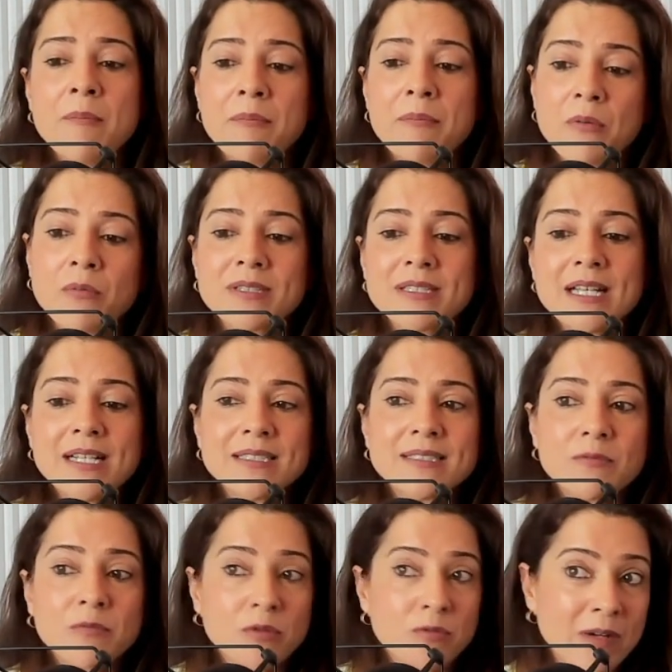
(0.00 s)
But we're
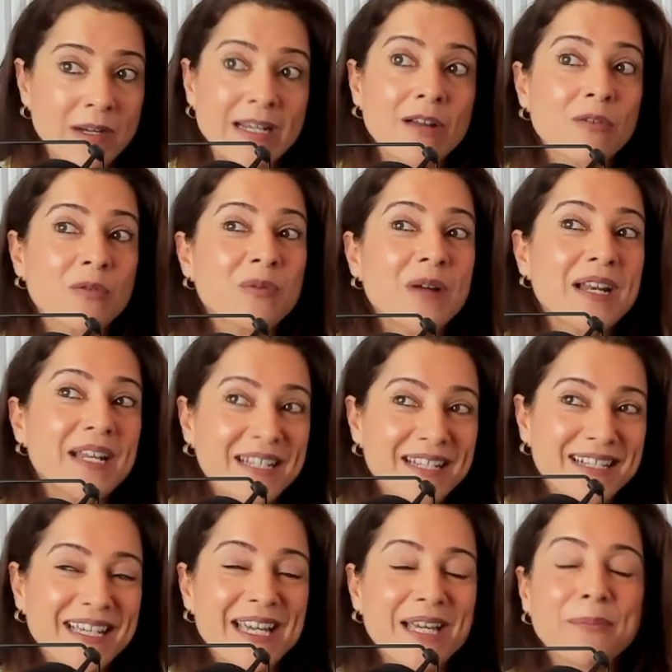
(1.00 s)
testing. Right now we're running
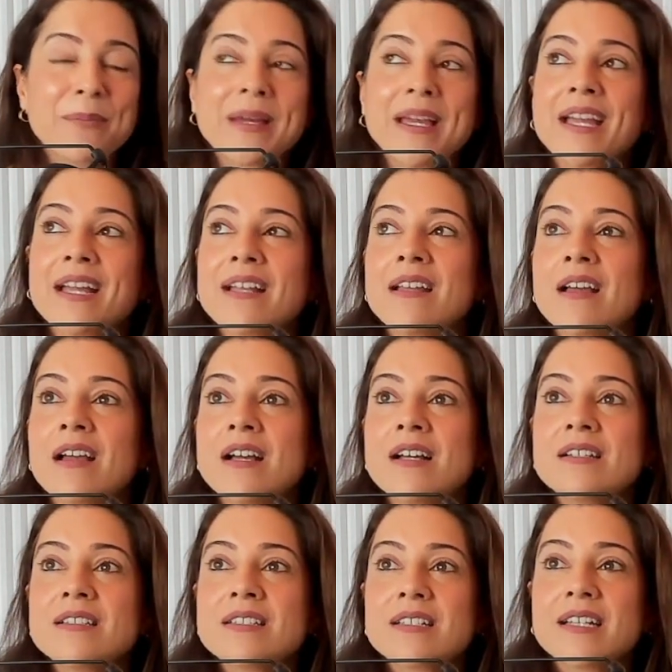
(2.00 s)
a campaign
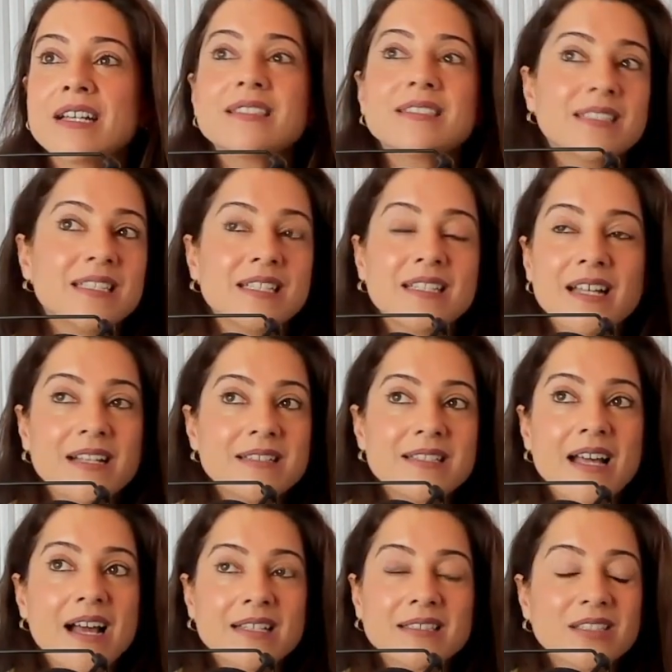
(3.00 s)
to get CNN
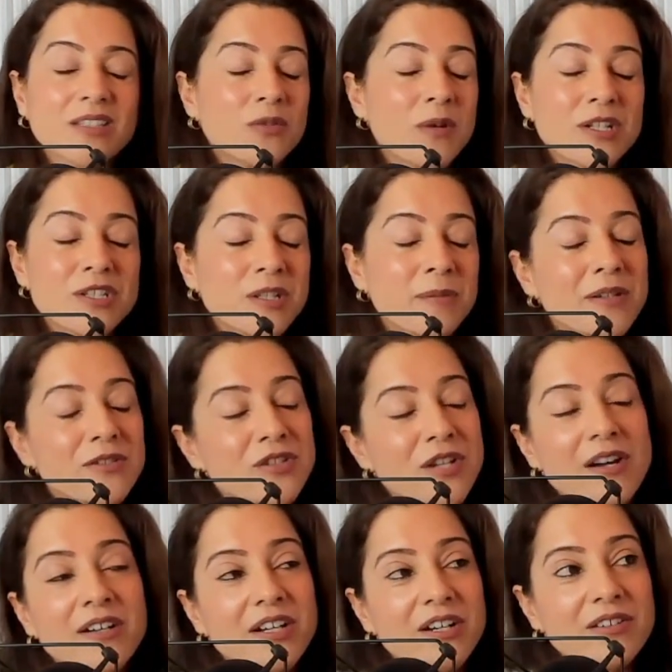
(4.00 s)
to ask a question about
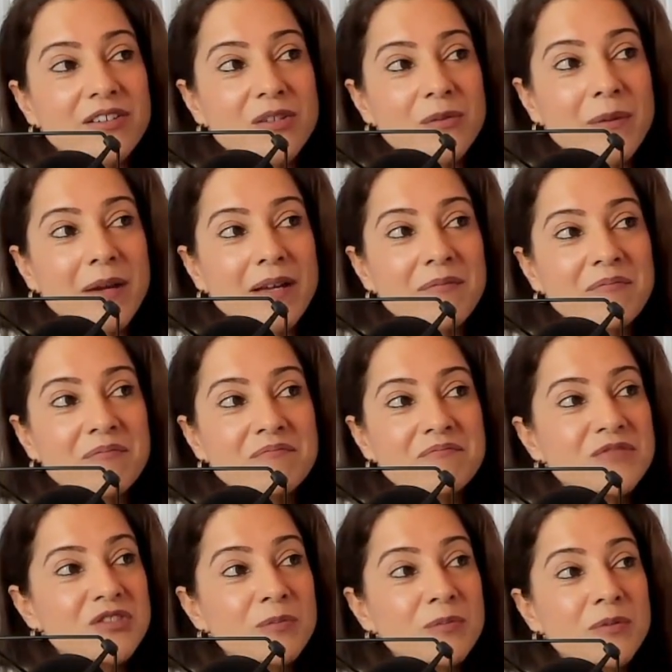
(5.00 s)
childcare on the debate.
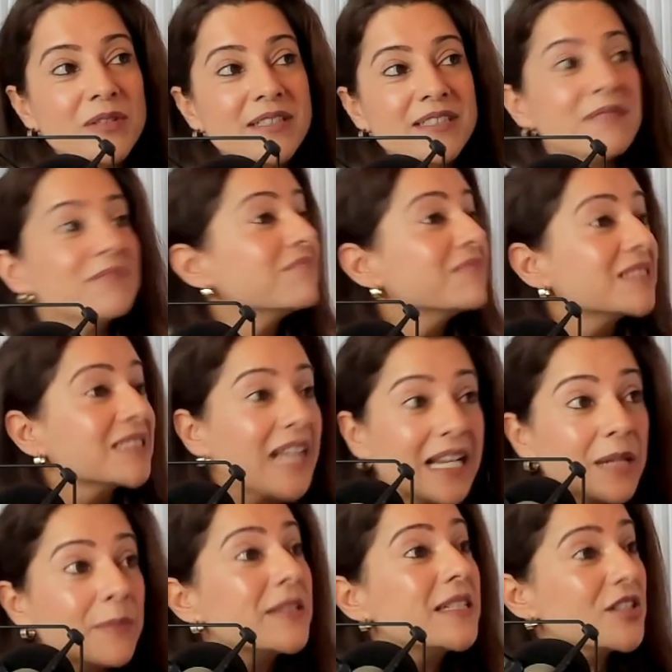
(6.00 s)
Right. Super easy.
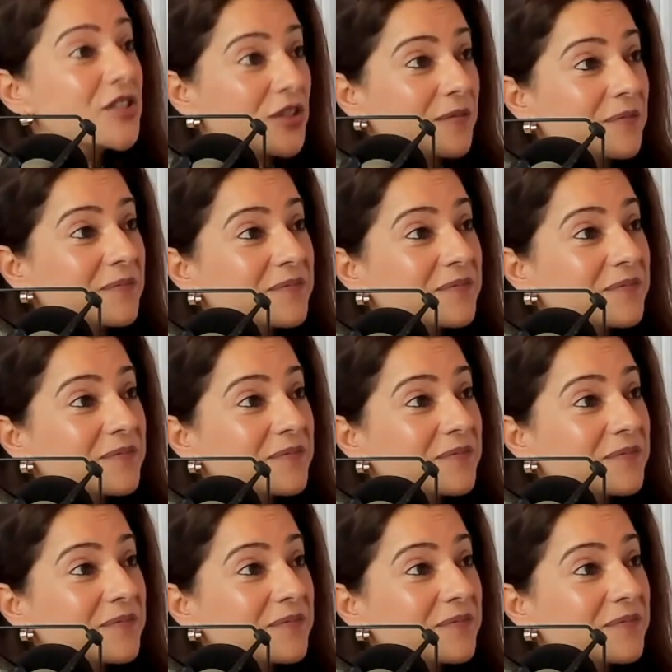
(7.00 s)
Sign a petition.